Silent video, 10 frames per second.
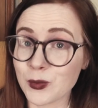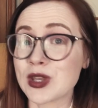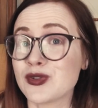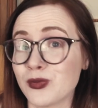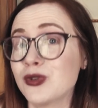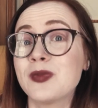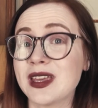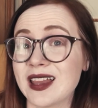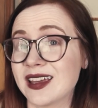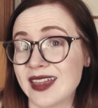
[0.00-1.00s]
which would
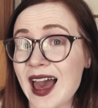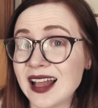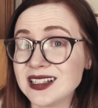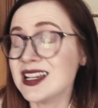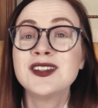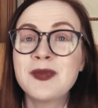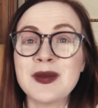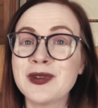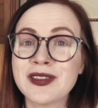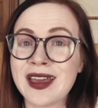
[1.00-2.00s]
be like that. The
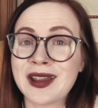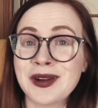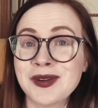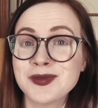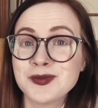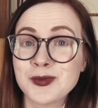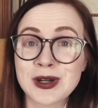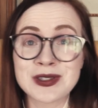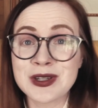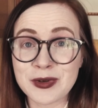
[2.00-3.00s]
people there
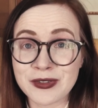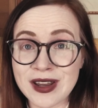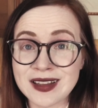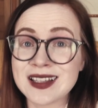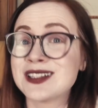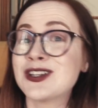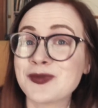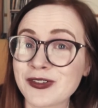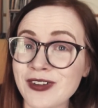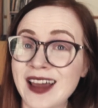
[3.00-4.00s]
were super friendly,
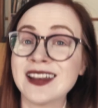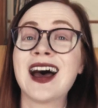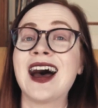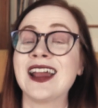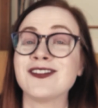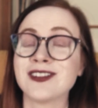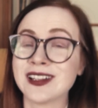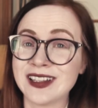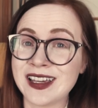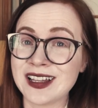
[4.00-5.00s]
super fun. I
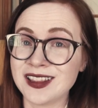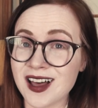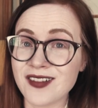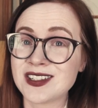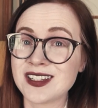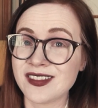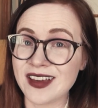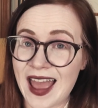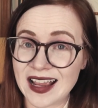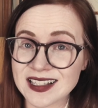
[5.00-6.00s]
really loved
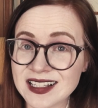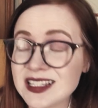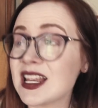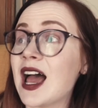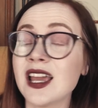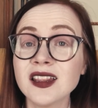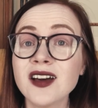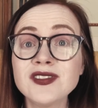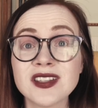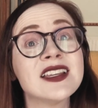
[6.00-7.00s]
the accent. I
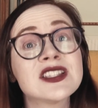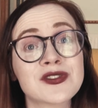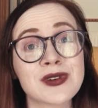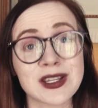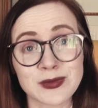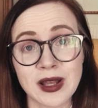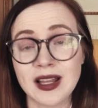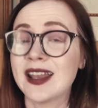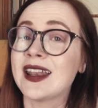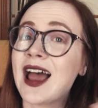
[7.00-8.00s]
loved the history as
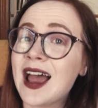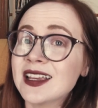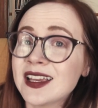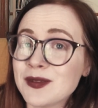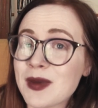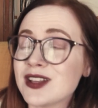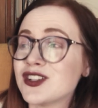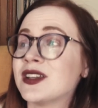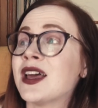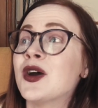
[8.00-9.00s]
well, and I can
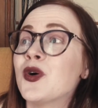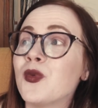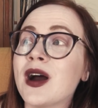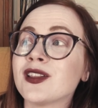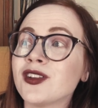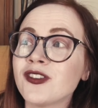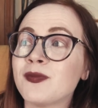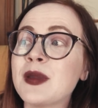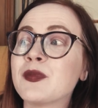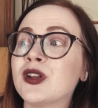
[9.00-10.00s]
imagine why a lot
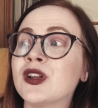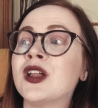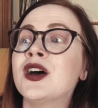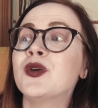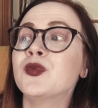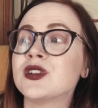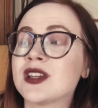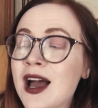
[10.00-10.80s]
of people would